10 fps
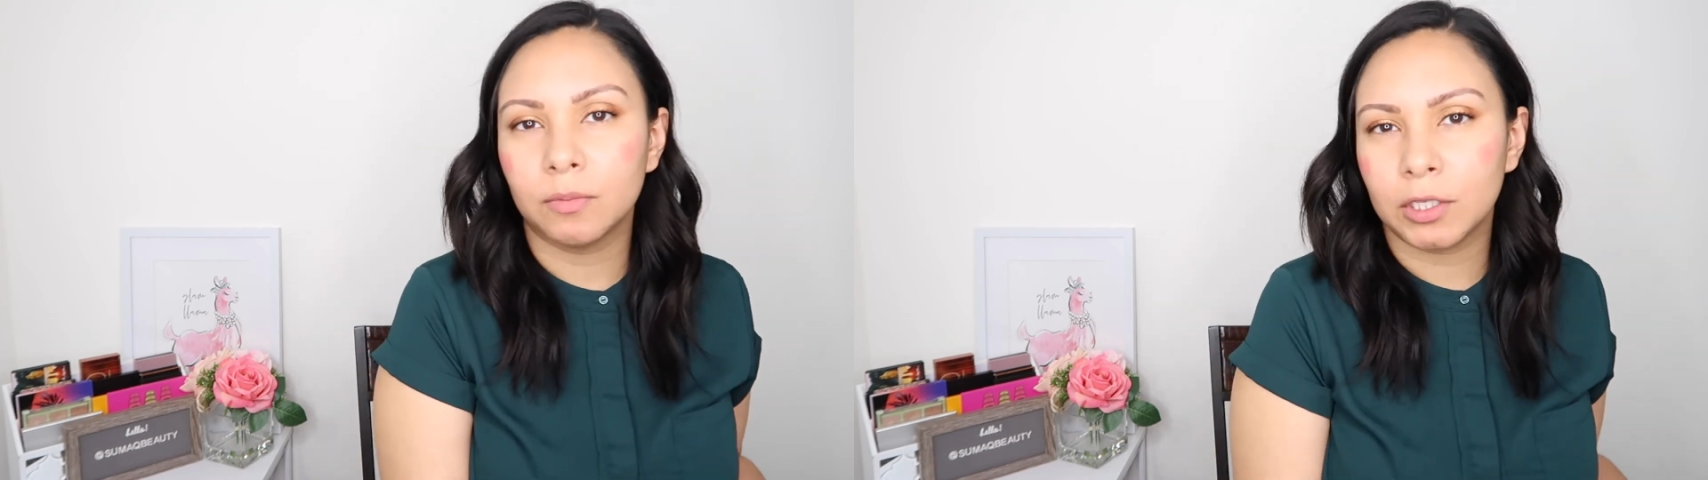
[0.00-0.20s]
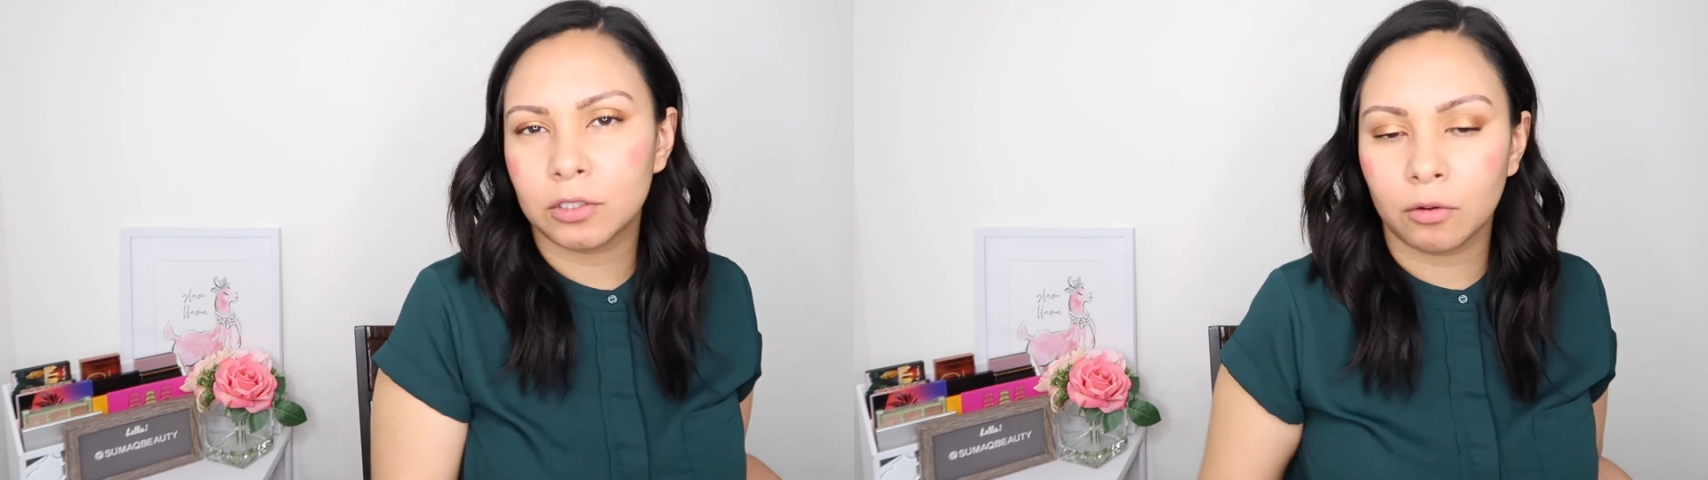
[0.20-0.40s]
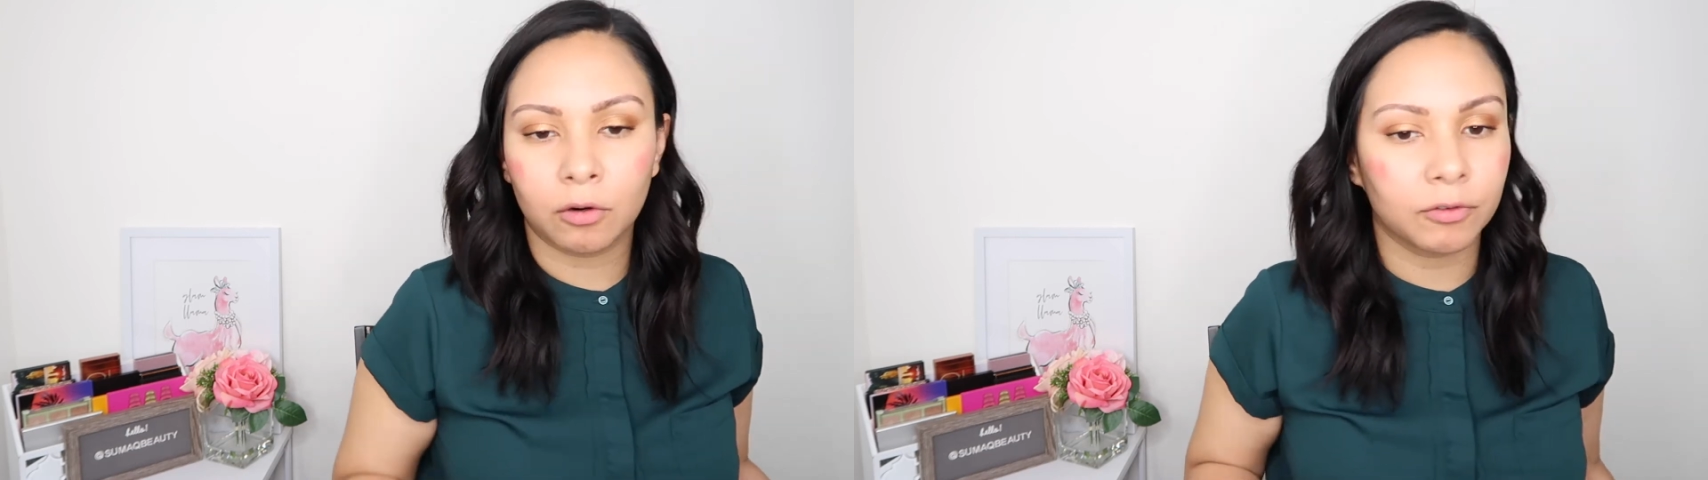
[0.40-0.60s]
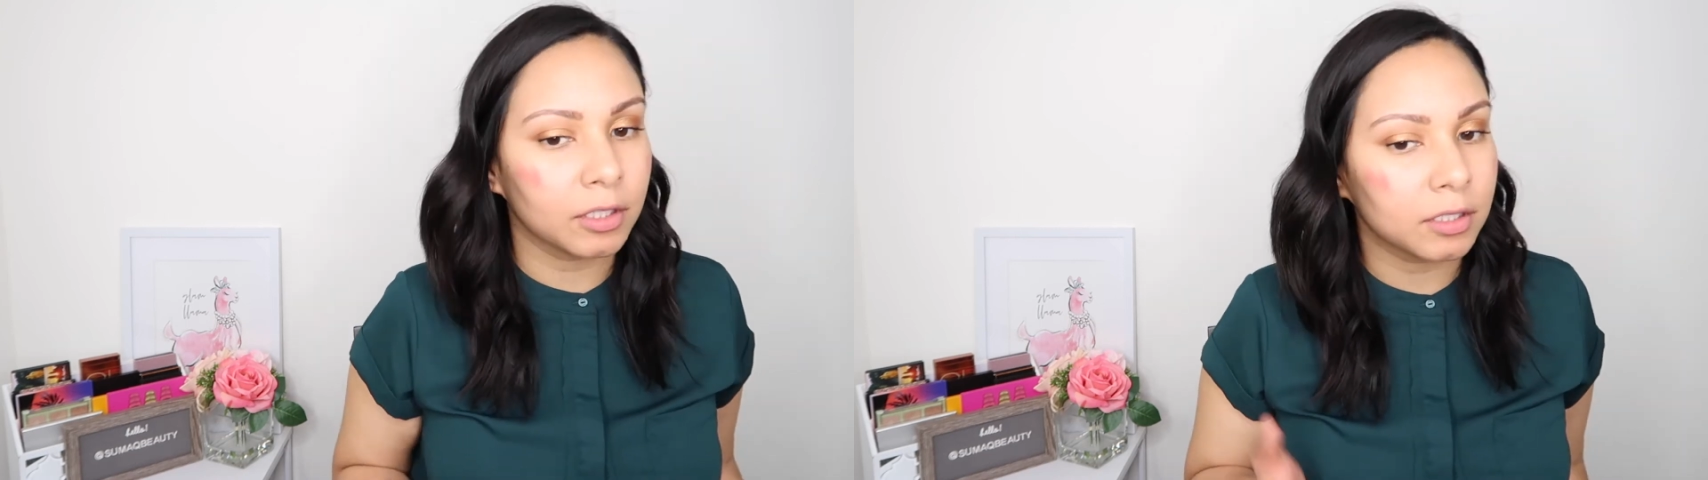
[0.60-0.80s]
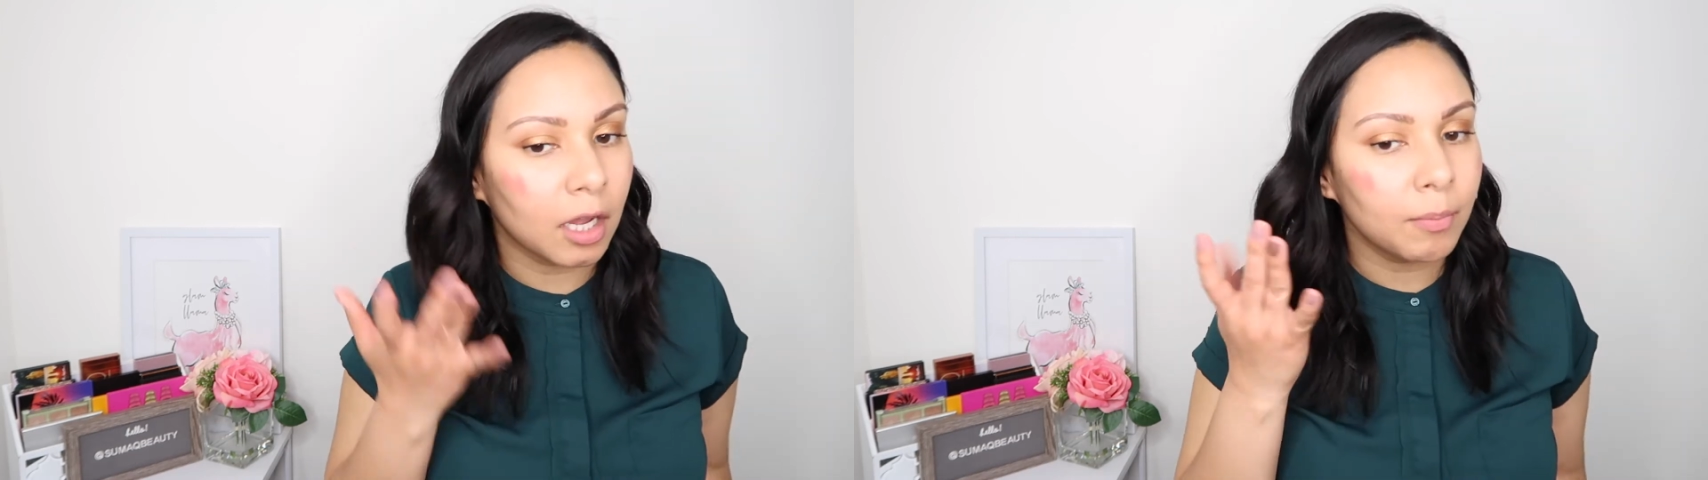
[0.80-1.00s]
to be so over
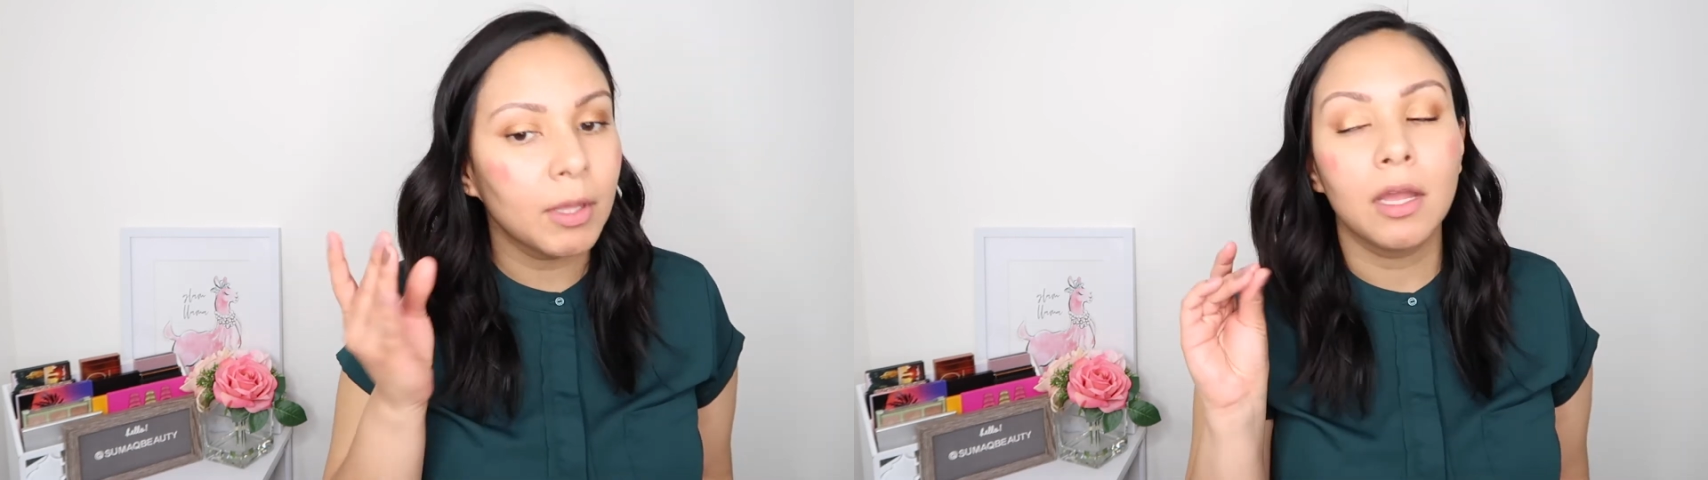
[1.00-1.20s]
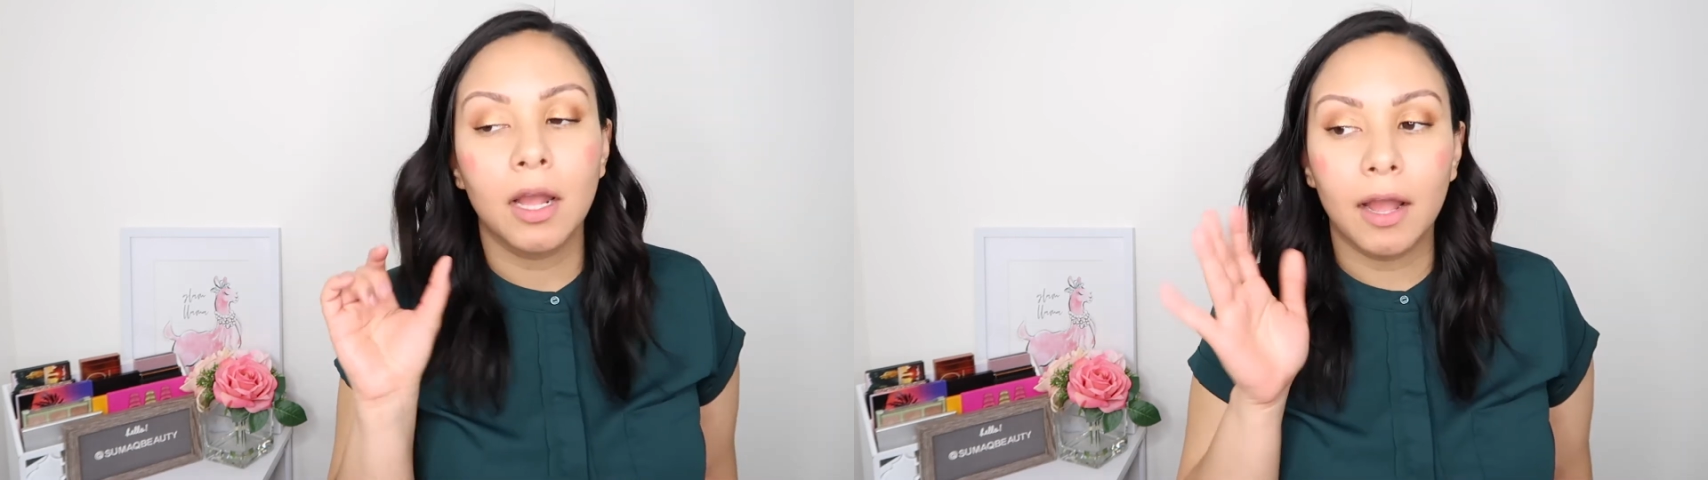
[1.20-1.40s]
the top.